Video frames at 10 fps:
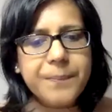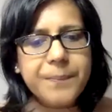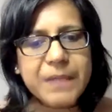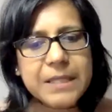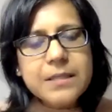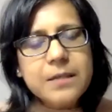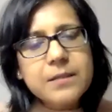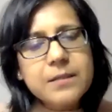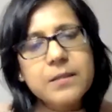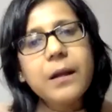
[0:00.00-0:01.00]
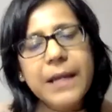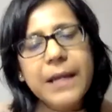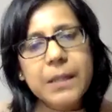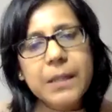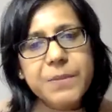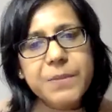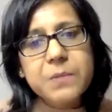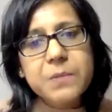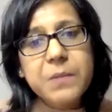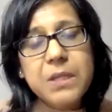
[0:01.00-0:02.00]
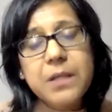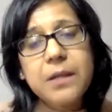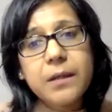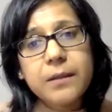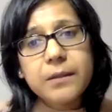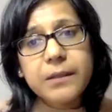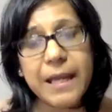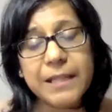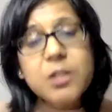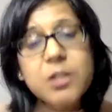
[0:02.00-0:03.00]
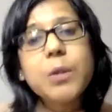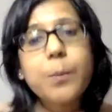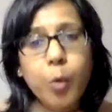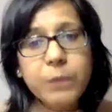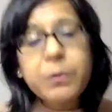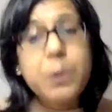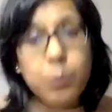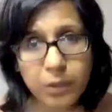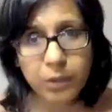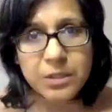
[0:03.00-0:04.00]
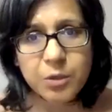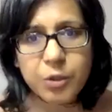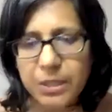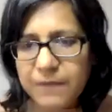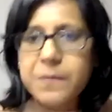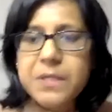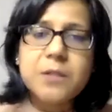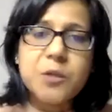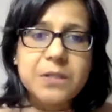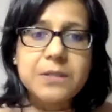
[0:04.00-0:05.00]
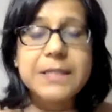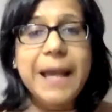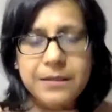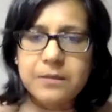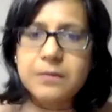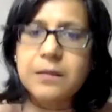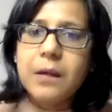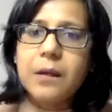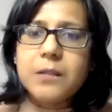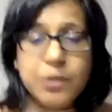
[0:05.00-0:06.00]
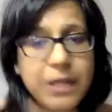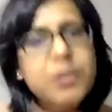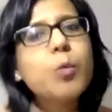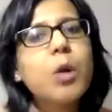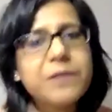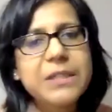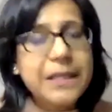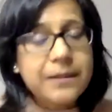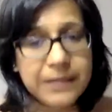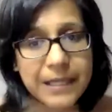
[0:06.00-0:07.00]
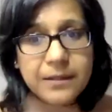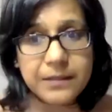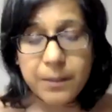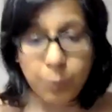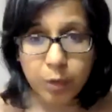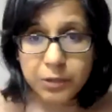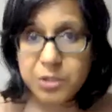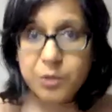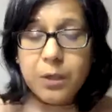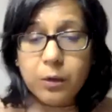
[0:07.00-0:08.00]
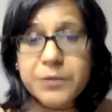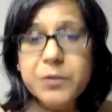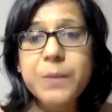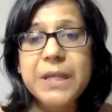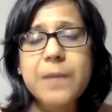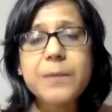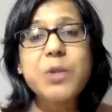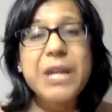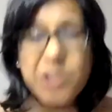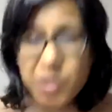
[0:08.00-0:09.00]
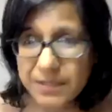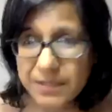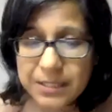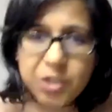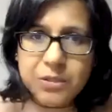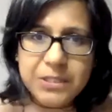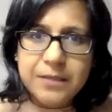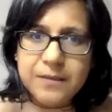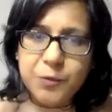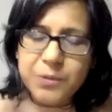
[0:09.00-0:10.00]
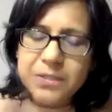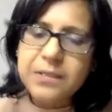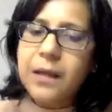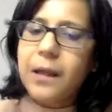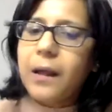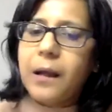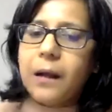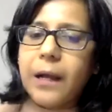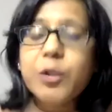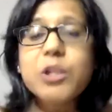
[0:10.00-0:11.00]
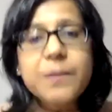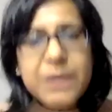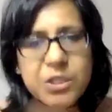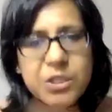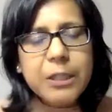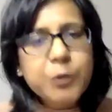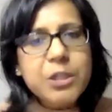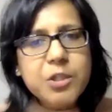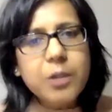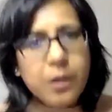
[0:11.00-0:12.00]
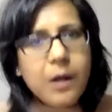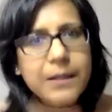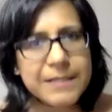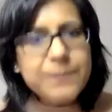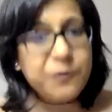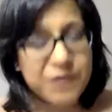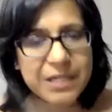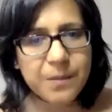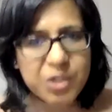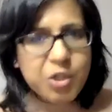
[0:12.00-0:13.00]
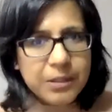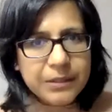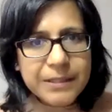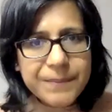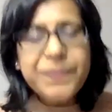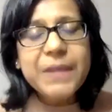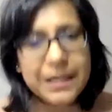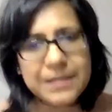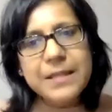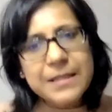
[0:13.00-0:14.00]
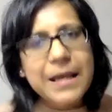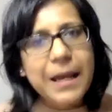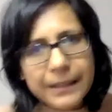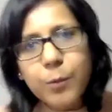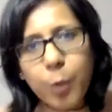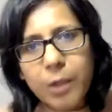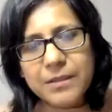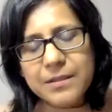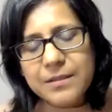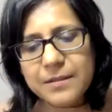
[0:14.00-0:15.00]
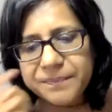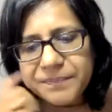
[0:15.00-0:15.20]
this does not help us get to the point where we want to, giving business users the access to get to whatever data they want to, and also being able to ingest additional data sources. I know Dimitri alluded to the concept of data mesh earlier. That is exactly what it is.